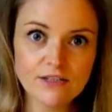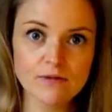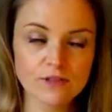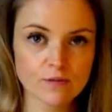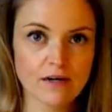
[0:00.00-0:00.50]
do
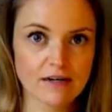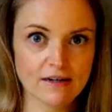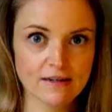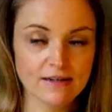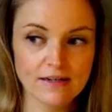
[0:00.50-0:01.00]
a
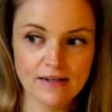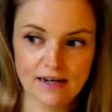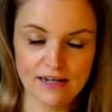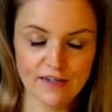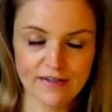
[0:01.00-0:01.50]
toile,
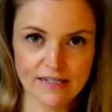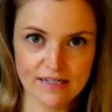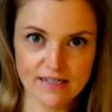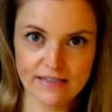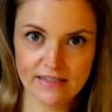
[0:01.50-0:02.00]
in
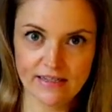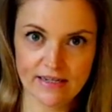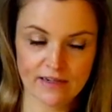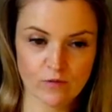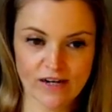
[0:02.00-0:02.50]
case you're
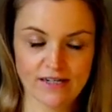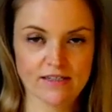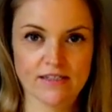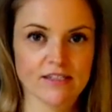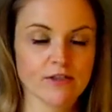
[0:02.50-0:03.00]
thinking, why
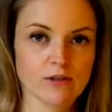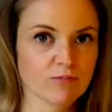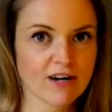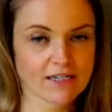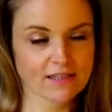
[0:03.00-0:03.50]
didn't you do a
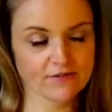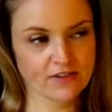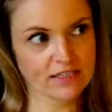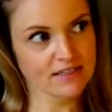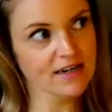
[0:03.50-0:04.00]
practice
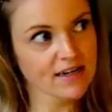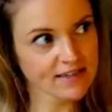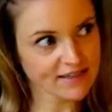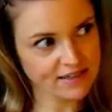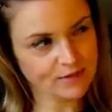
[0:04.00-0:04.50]
first? And I
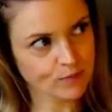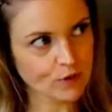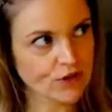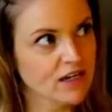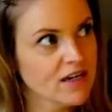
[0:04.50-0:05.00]
did,
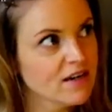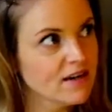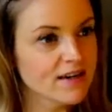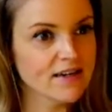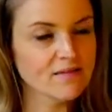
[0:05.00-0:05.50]
but
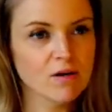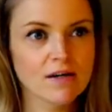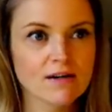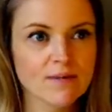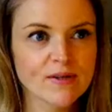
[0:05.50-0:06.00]

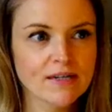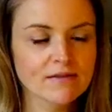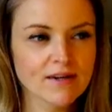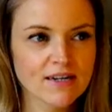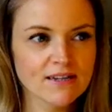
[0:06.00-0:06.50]
I
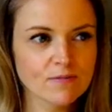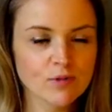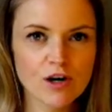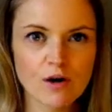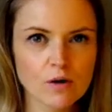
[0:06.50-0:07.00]
mean, I didn't
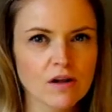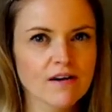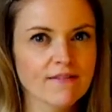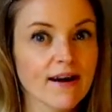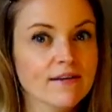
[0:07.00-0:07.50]
put a whole lot
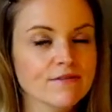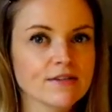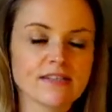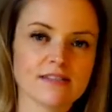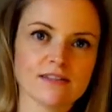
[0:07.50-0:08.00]
of
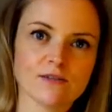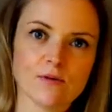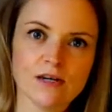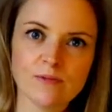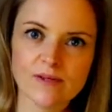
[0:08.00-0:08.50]
effort into the
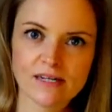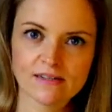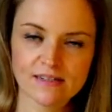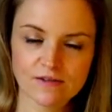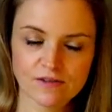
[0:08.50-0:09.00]
toile
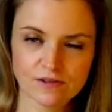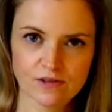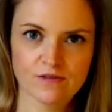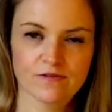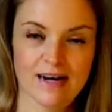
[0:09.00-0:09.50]
because I was
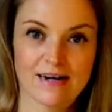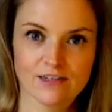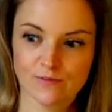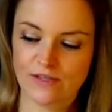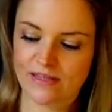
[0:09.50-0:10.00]
sort of
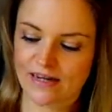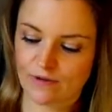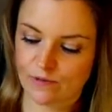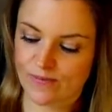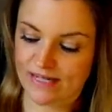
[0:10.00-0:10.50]
adamant that I
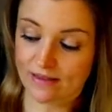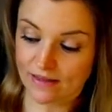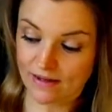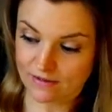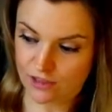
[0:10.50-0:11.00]
would make
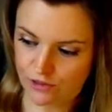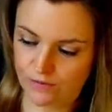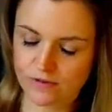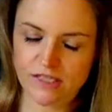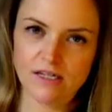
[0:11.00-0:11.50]
that
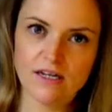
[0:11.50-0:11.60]
coat.